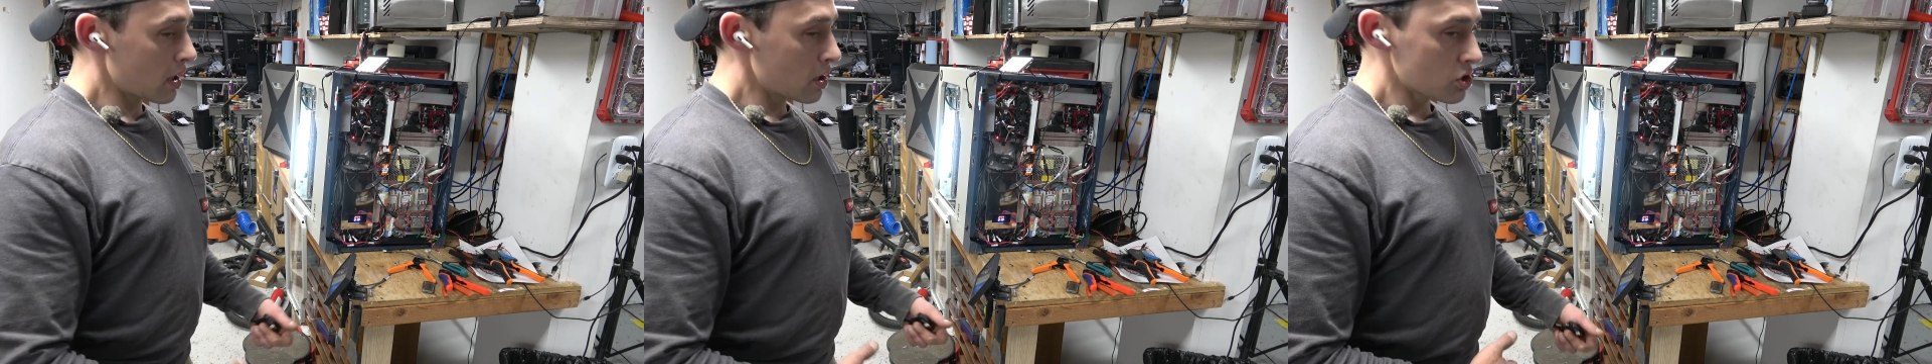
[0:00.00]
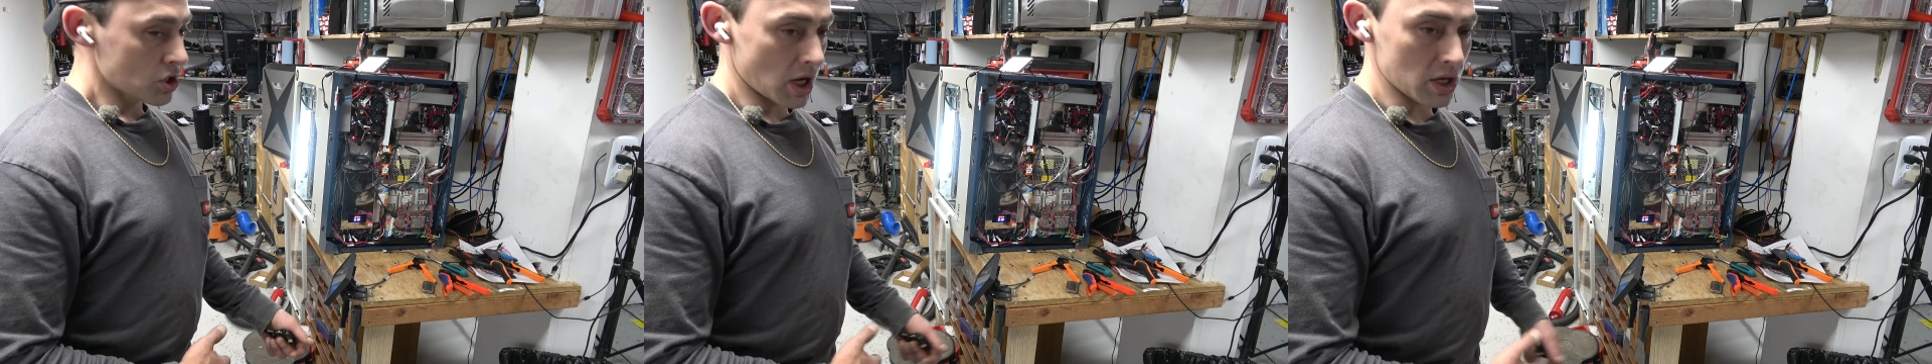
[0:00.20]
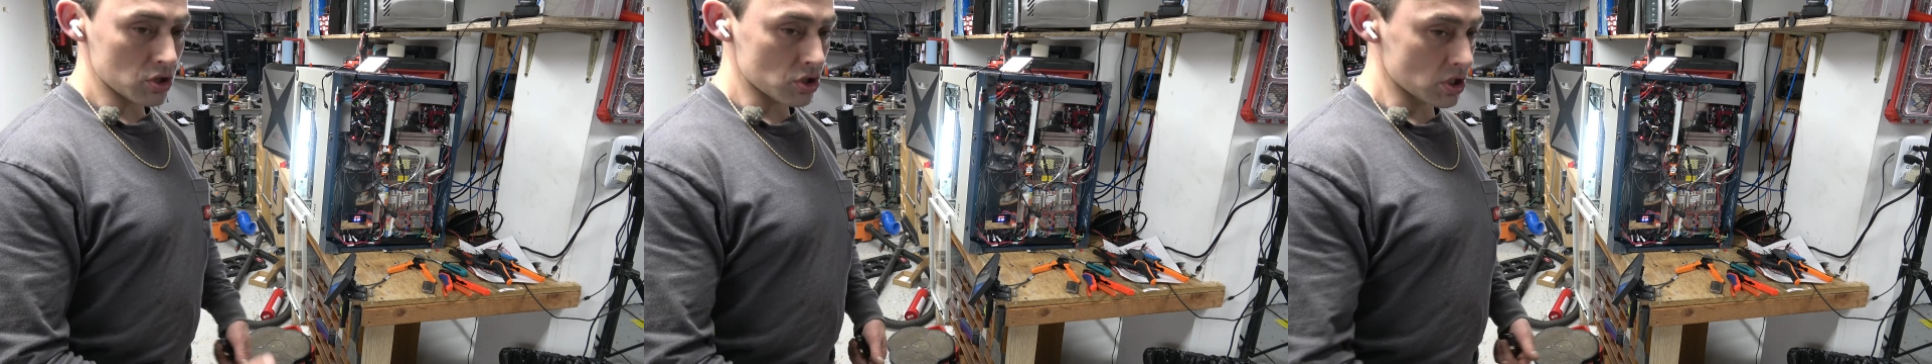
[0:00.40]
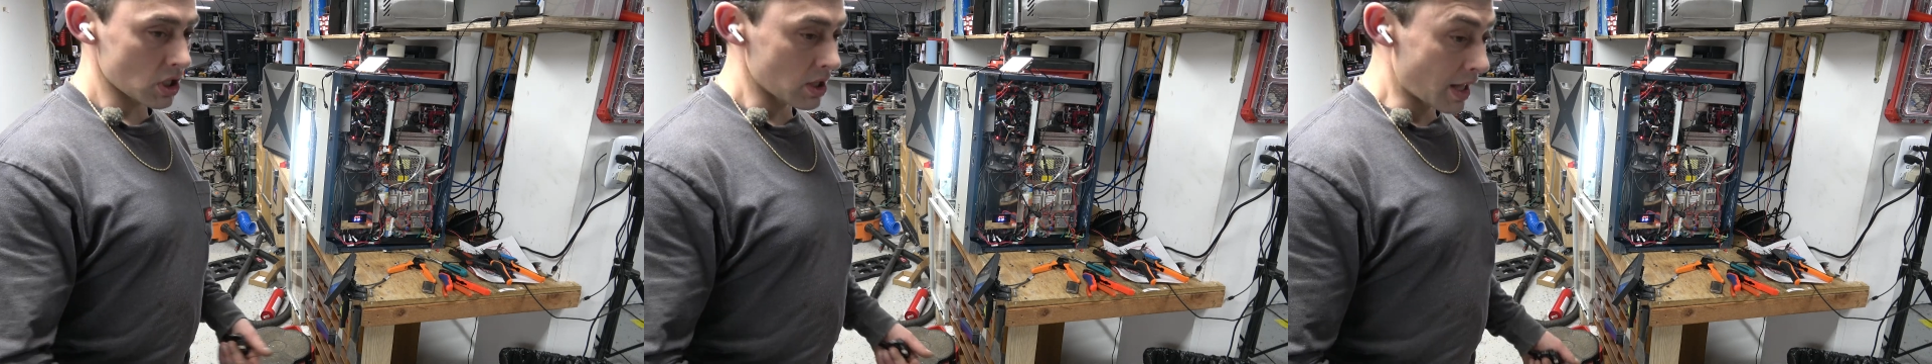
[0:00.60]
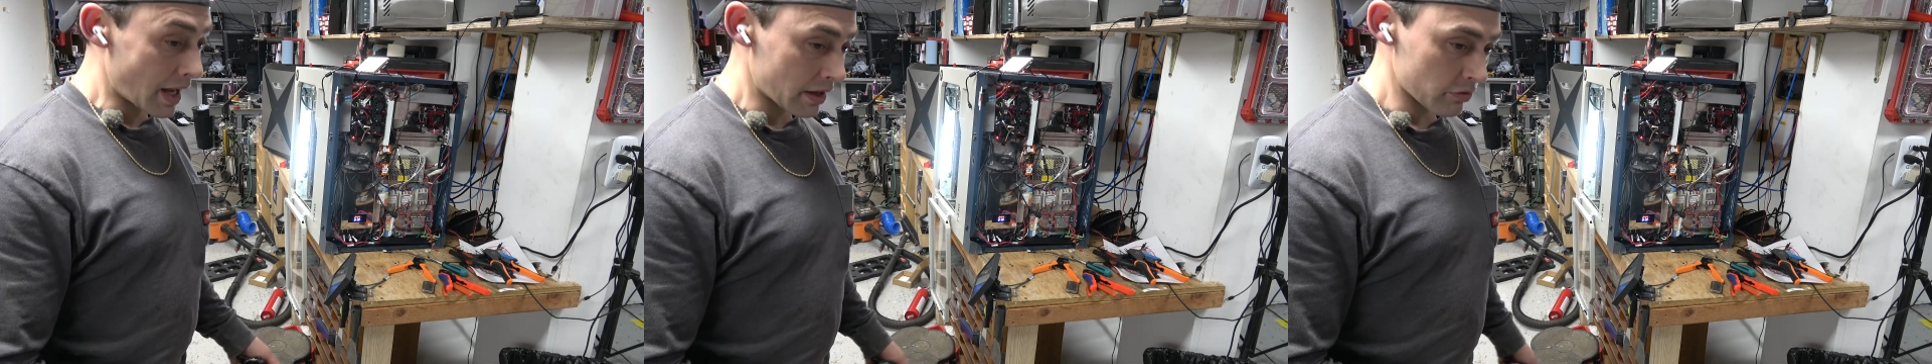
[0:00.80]
changed a
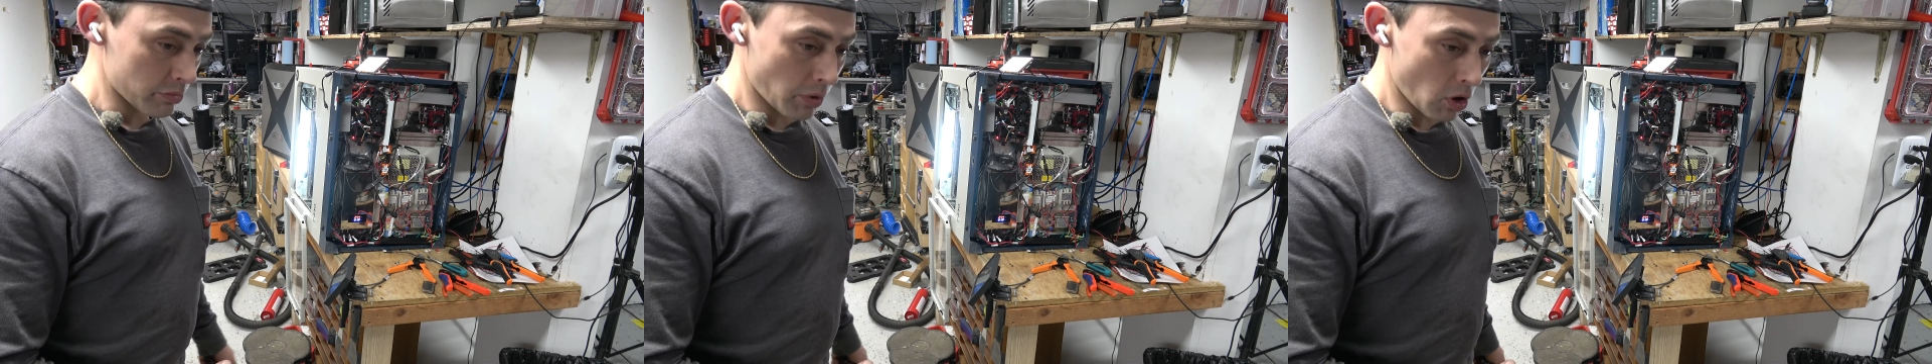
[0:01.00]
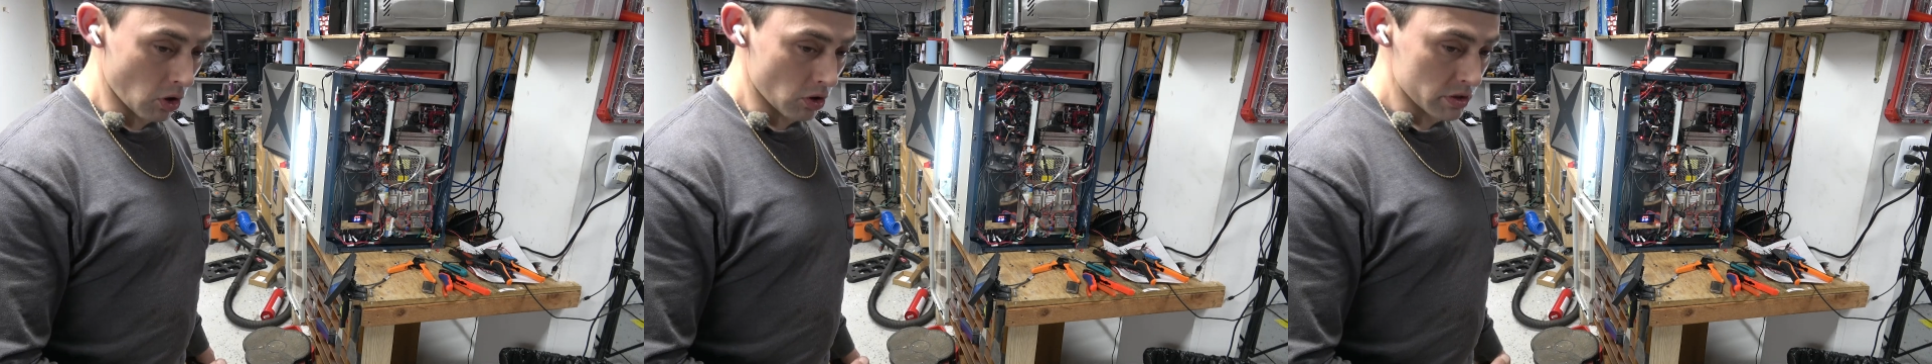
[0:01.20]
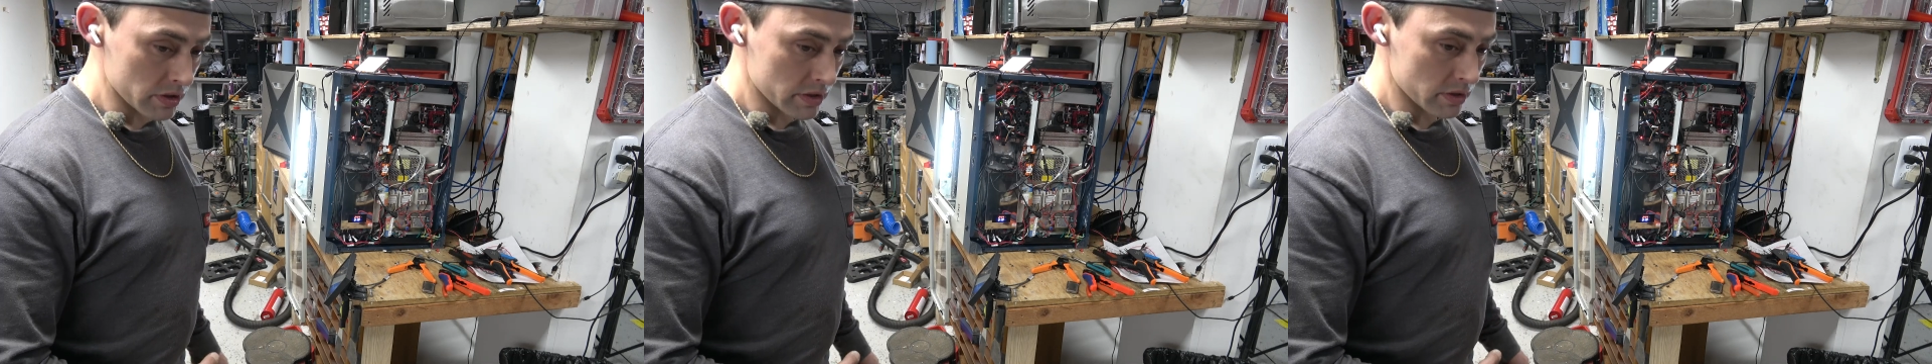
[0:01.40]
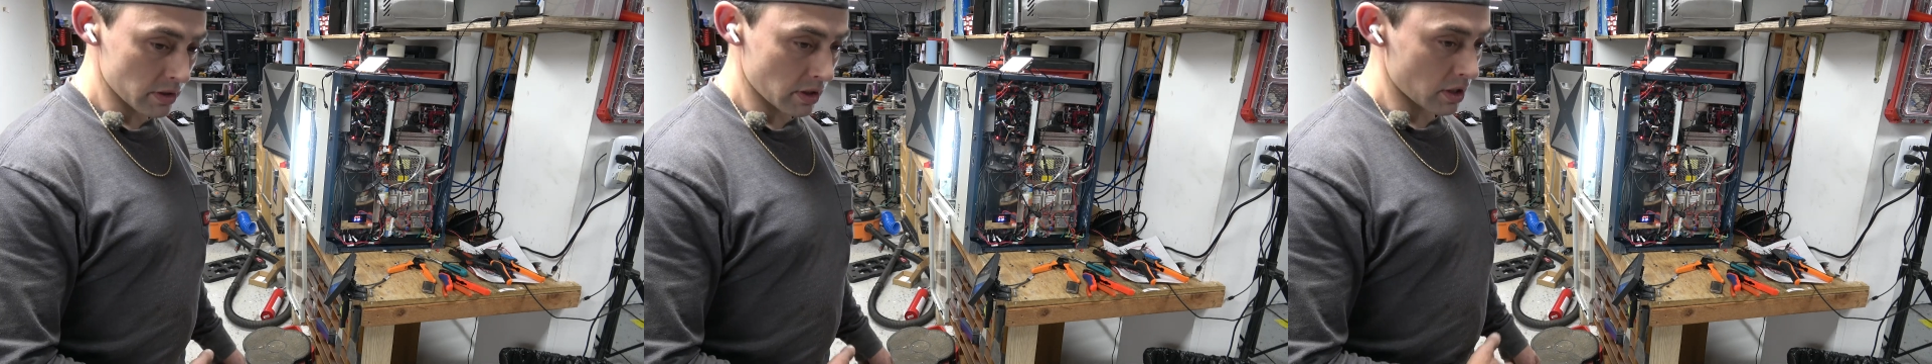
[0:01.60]
lot of parts.